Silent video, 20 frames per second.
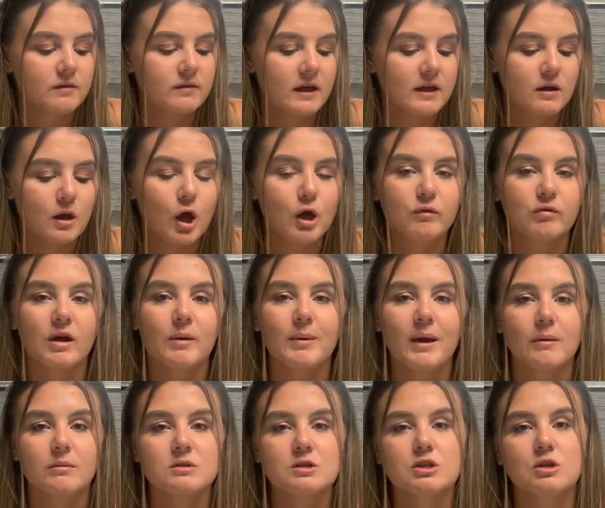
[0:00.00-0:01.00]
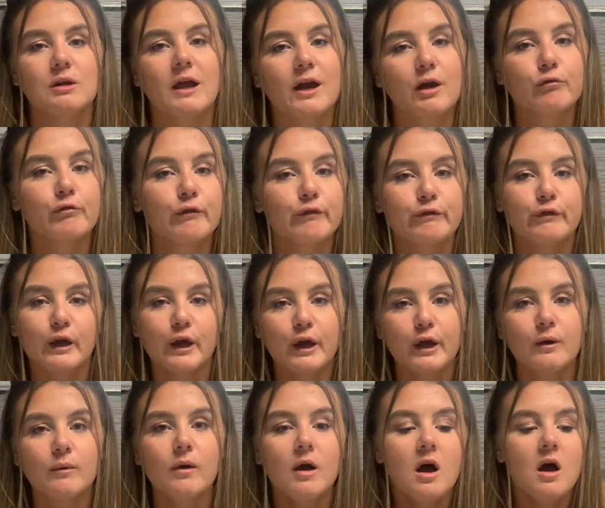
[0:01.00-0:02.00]
then hopefully I'll be able to do like a
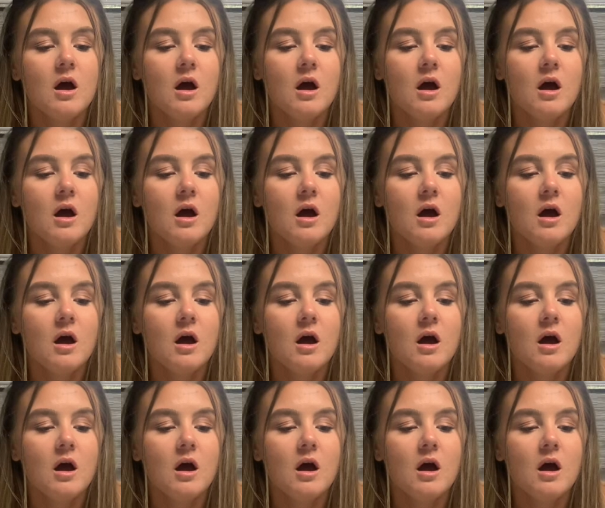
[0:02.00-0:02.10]
review